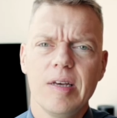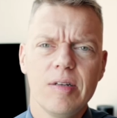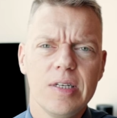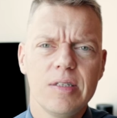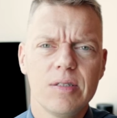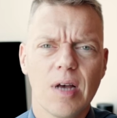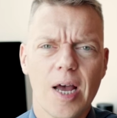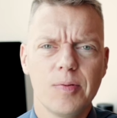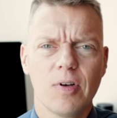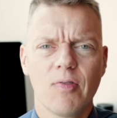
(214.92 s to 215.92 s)
I hear these
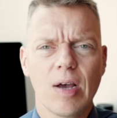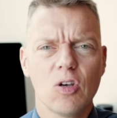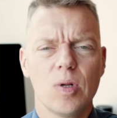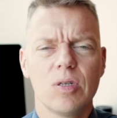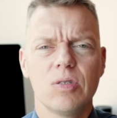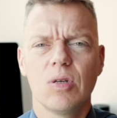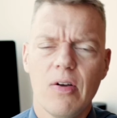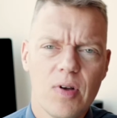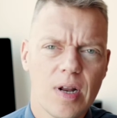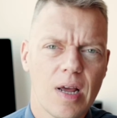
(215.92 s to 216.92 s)
types of arguments
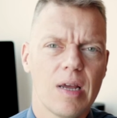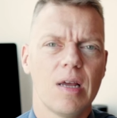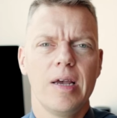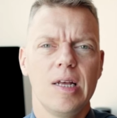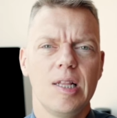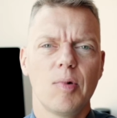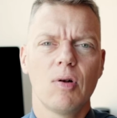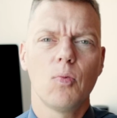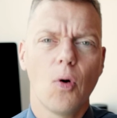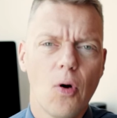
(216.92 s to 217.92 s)
every day. I hear them
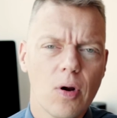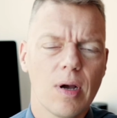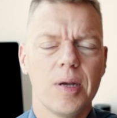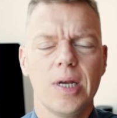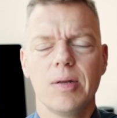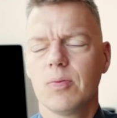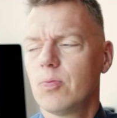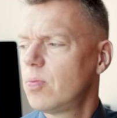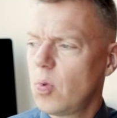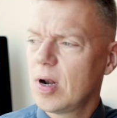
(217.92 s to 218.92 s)
on work. I hear
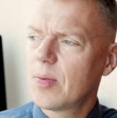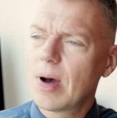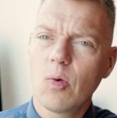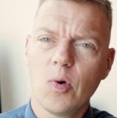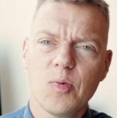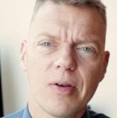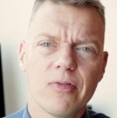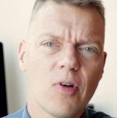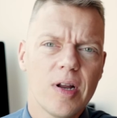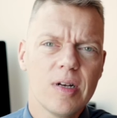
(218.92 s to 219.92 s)
them when I'm out with my
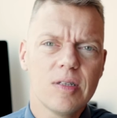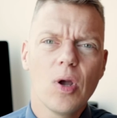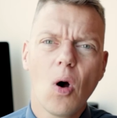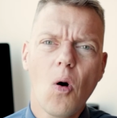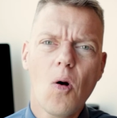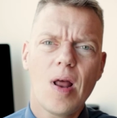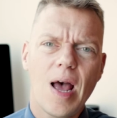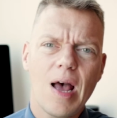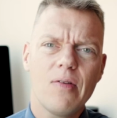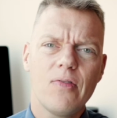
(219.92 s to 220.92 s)
friends. We all
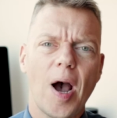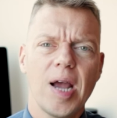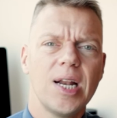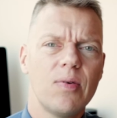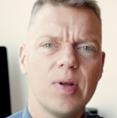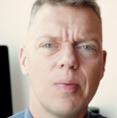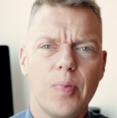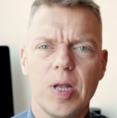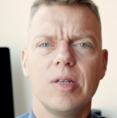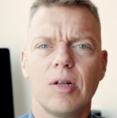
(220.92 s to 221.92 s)
have binary
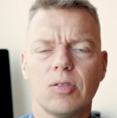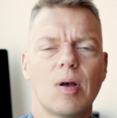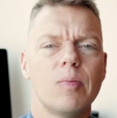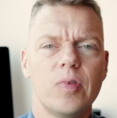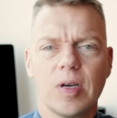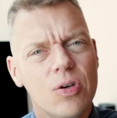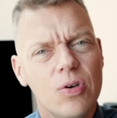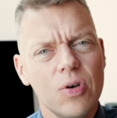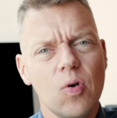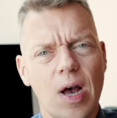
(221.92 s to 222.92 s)
opinion on something.
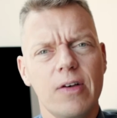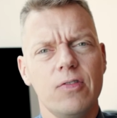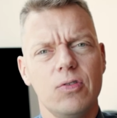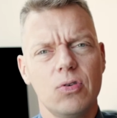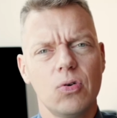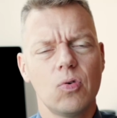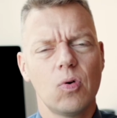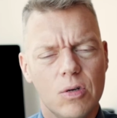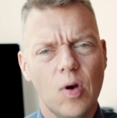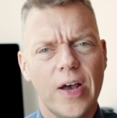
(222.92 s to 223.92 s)
You have
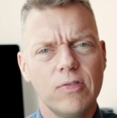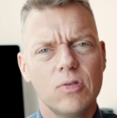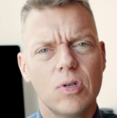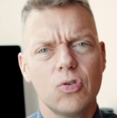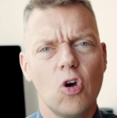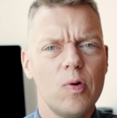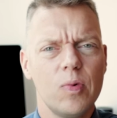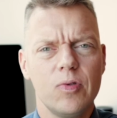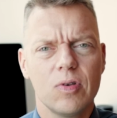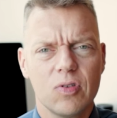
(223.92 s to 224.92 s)
to determine
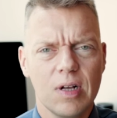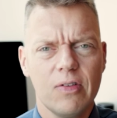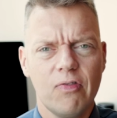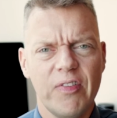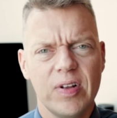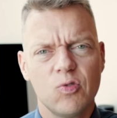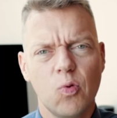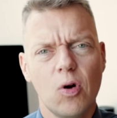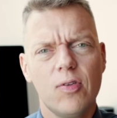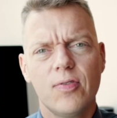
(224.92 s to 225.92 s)
with yourself if it's
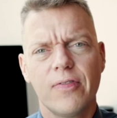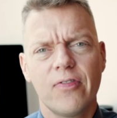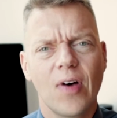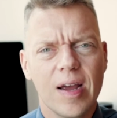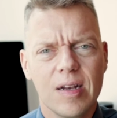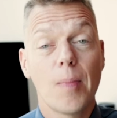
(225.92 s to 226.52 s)
worth the fight.